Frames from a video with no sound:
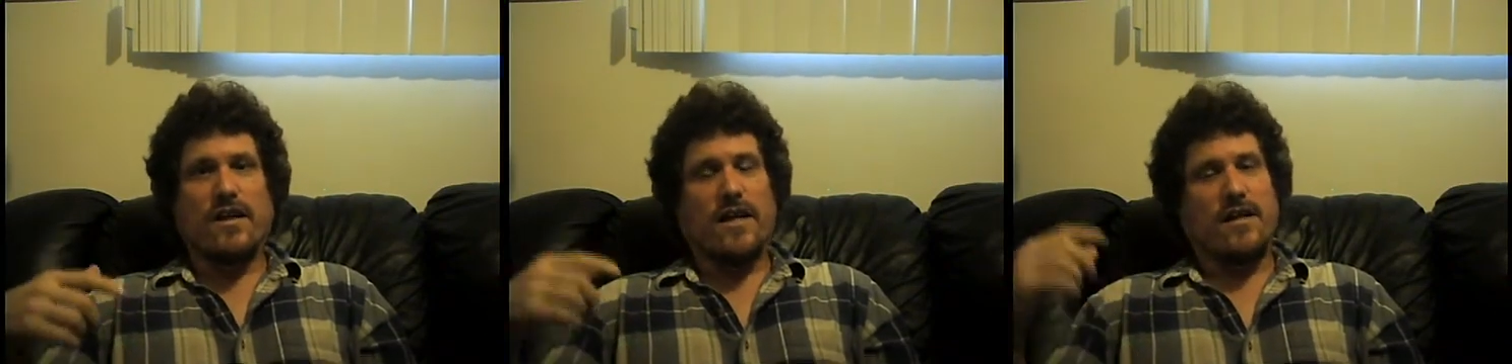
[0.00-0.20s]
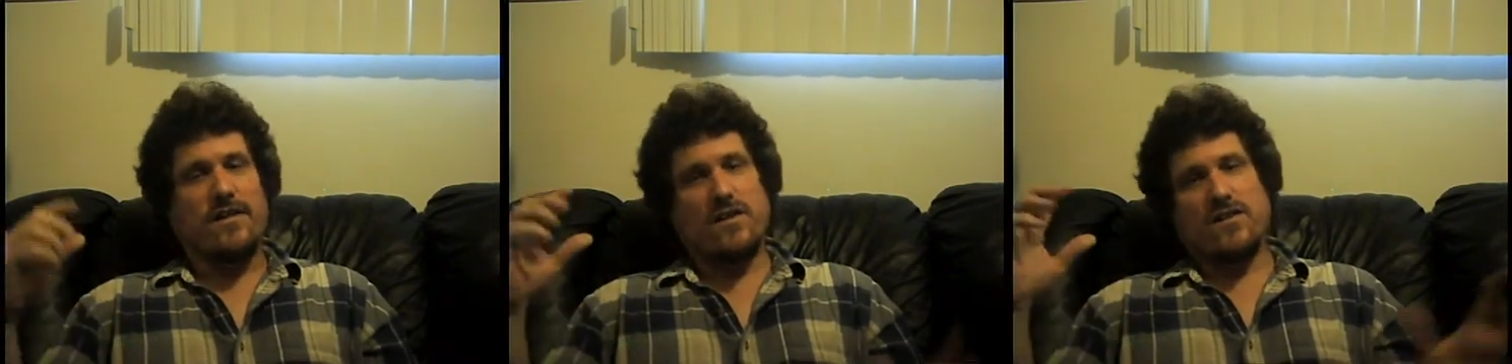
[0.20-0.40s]

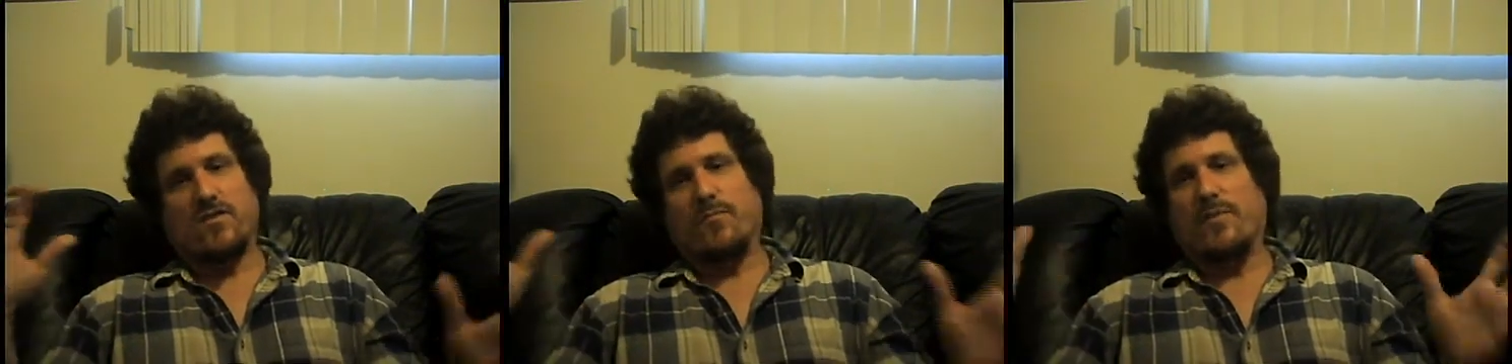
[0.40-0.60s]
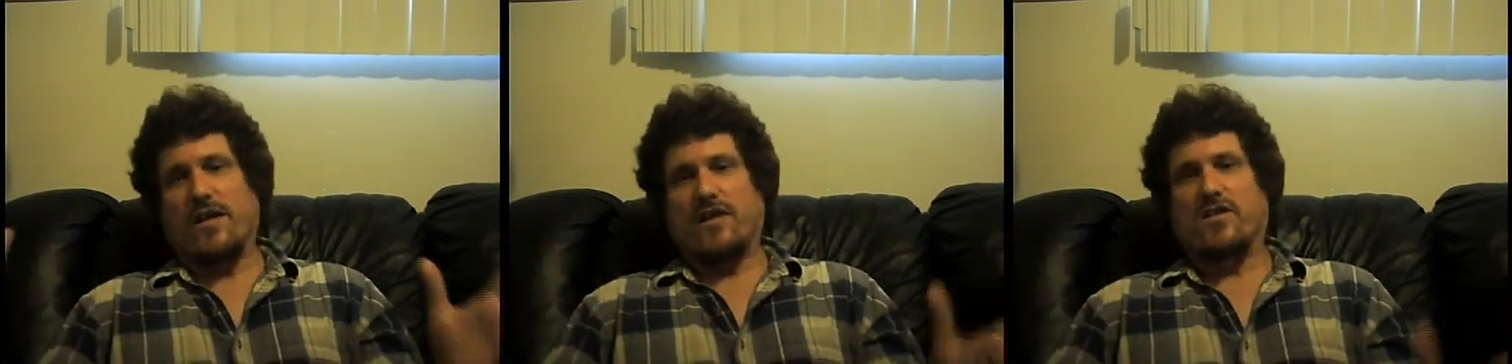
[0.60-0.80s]
in
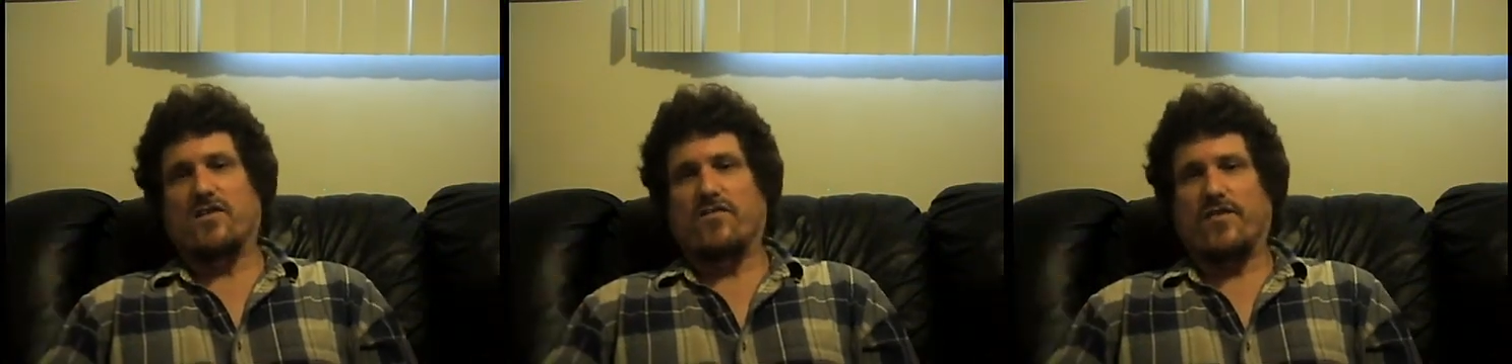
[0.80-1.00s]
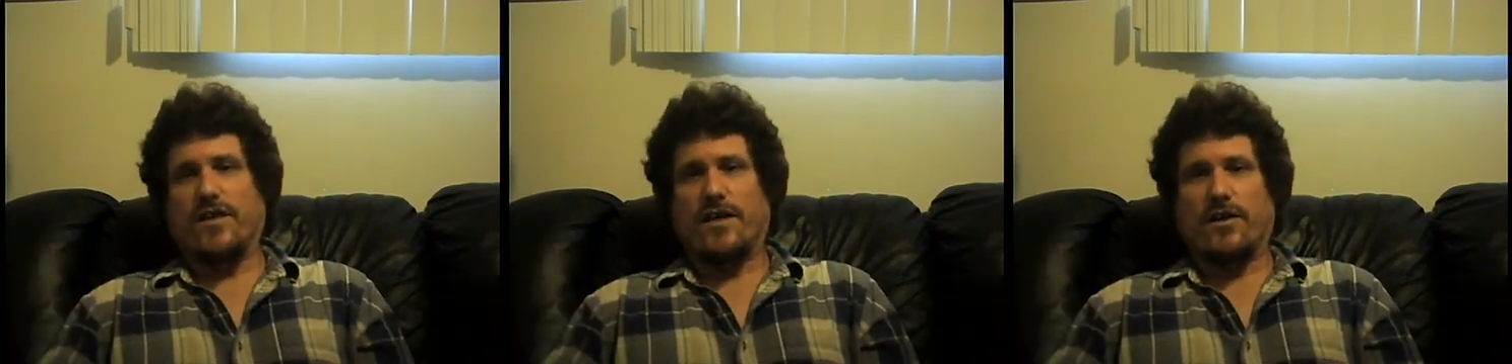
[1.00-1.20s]
this big
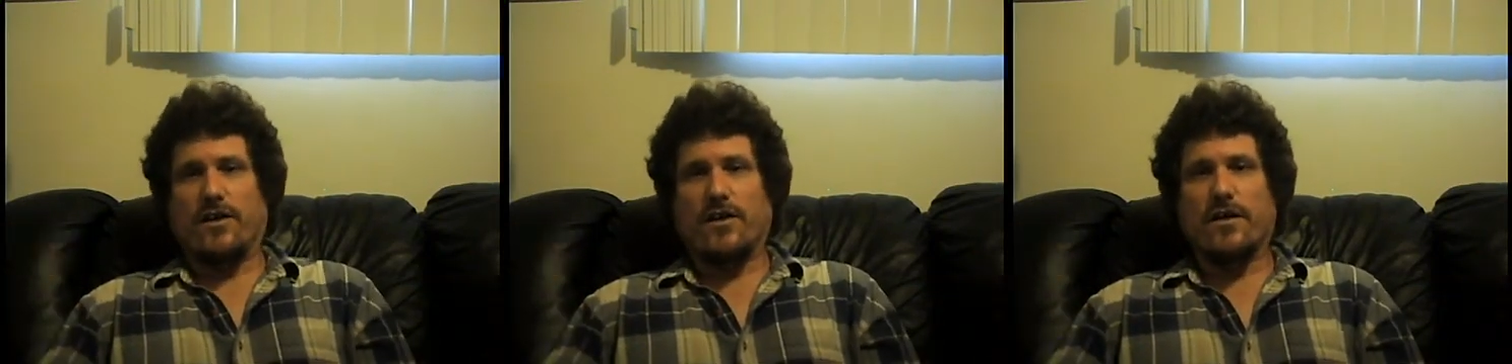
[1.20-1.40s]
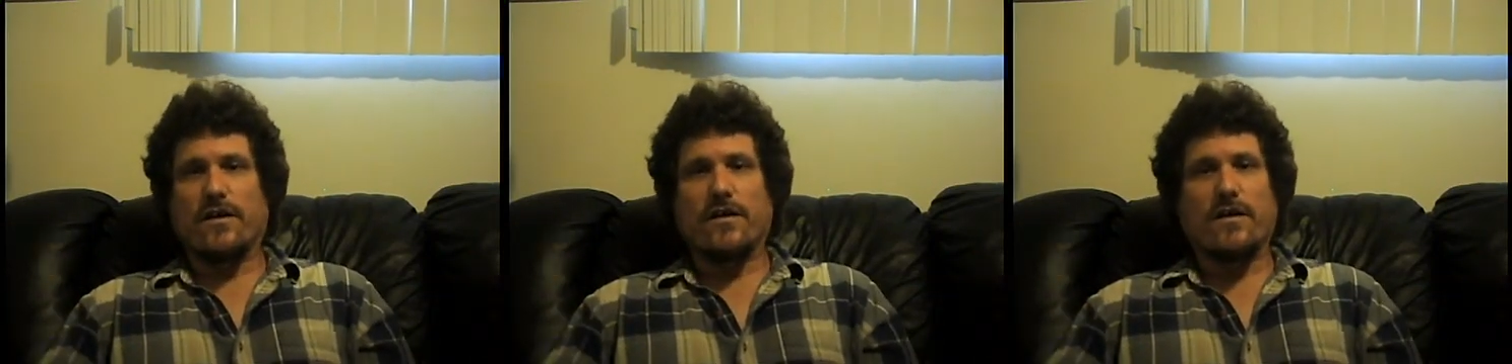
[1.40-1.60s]

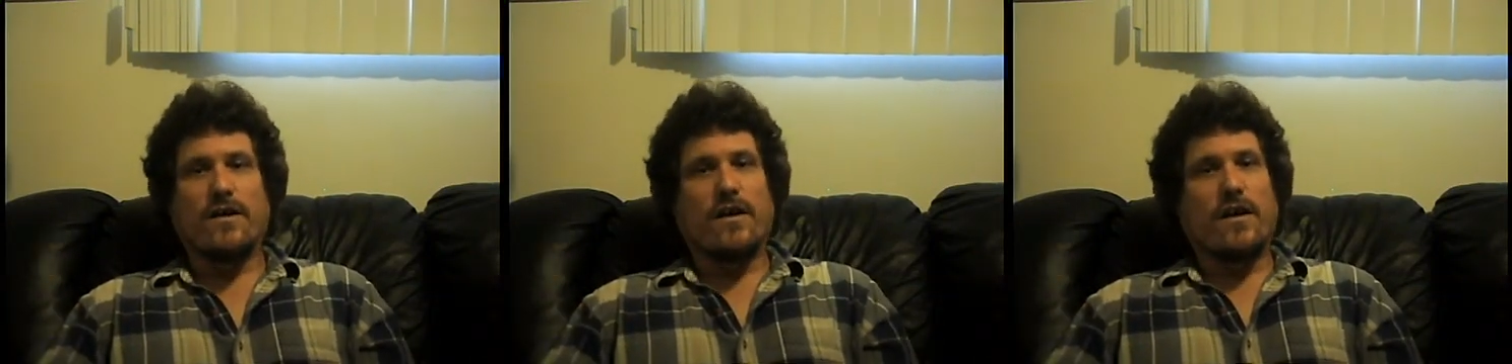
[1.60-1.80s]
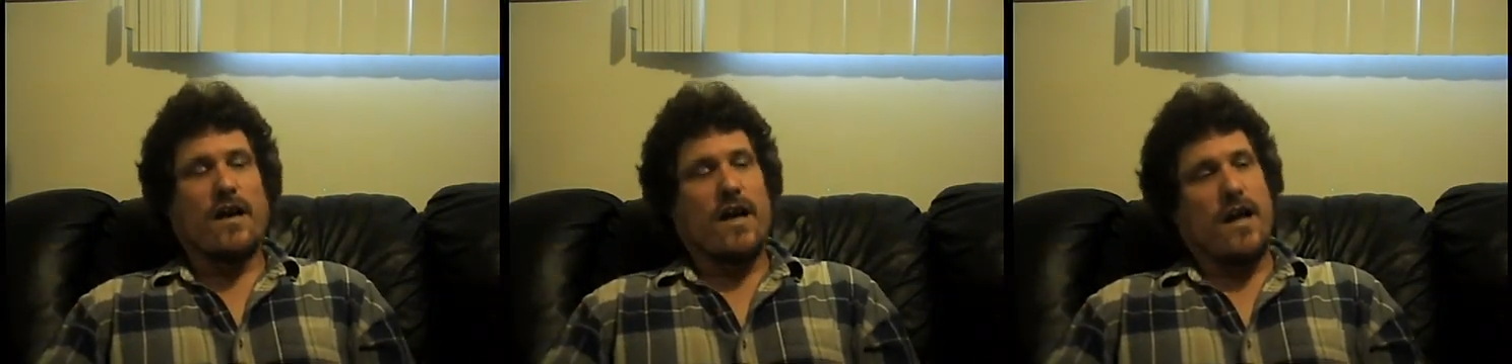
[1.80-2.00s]
sphere.
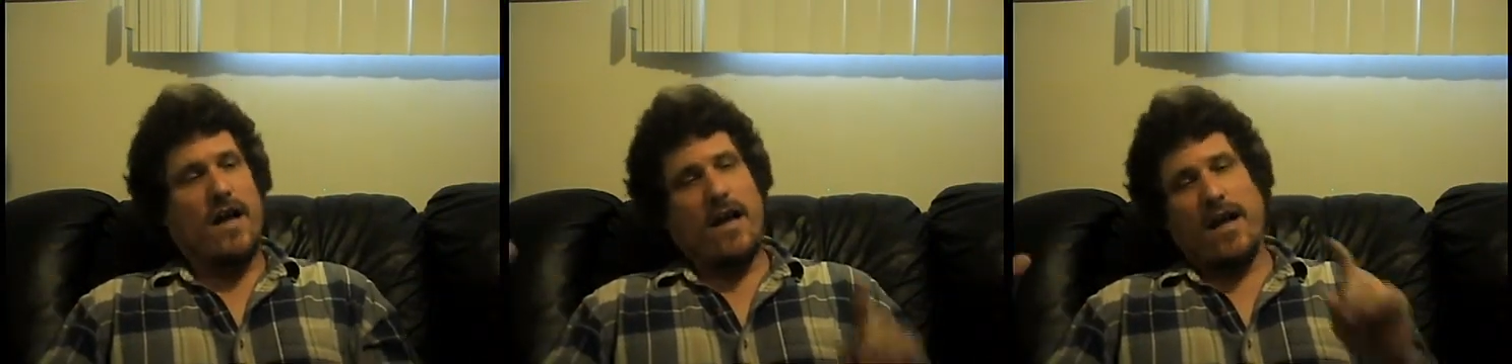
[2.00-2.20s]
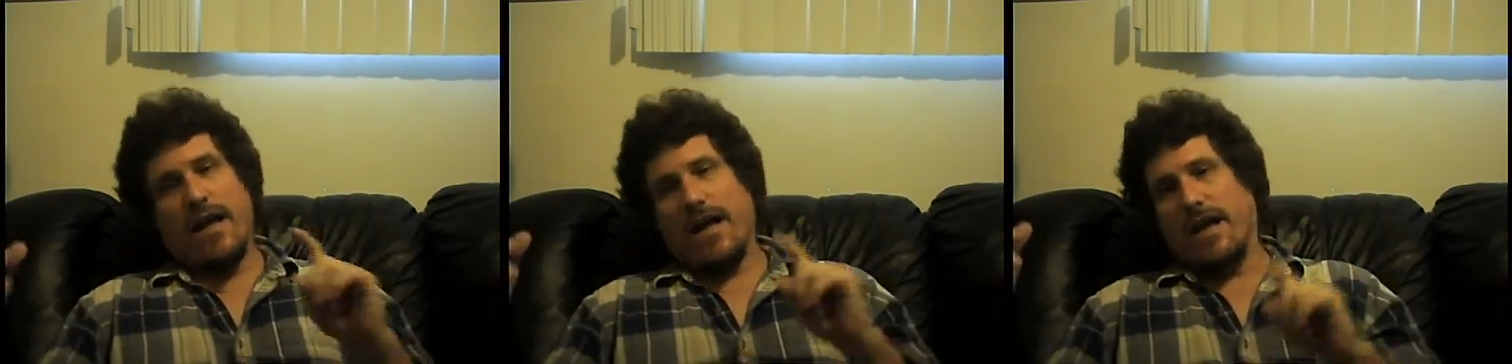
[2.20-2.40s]

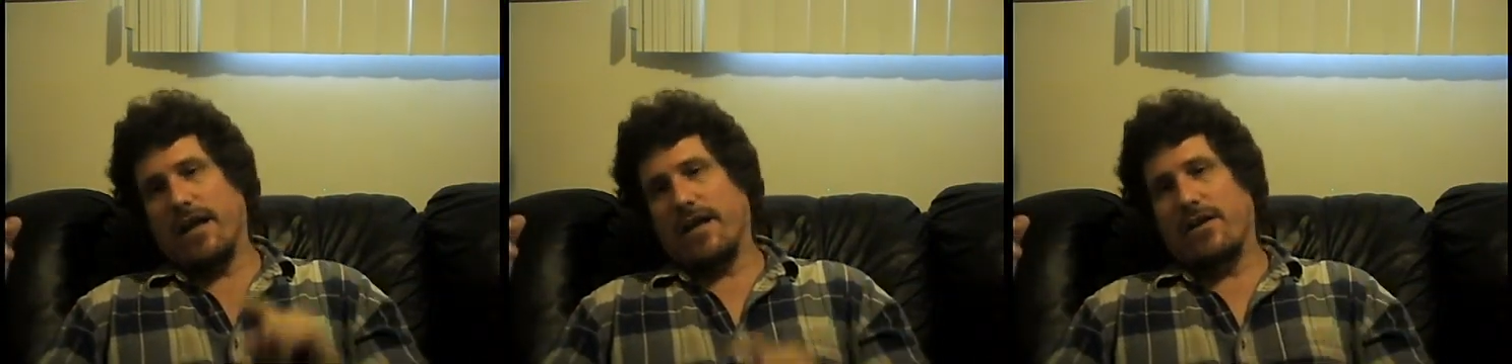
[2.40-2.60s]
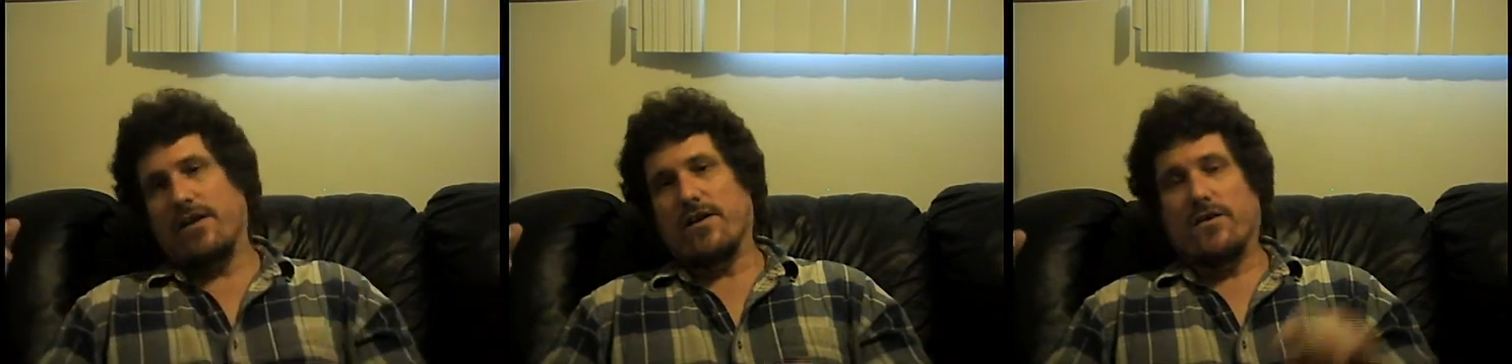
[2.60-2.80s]

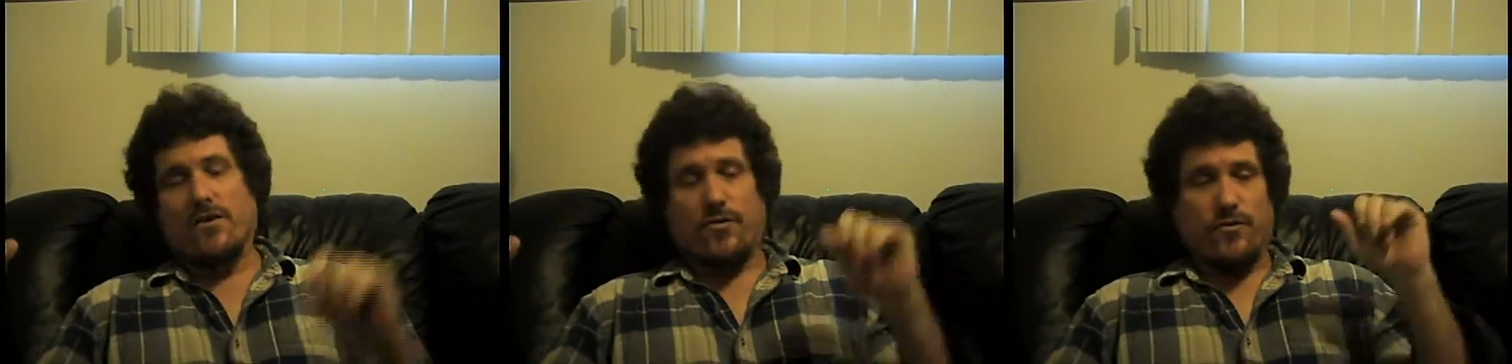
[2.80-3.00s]
And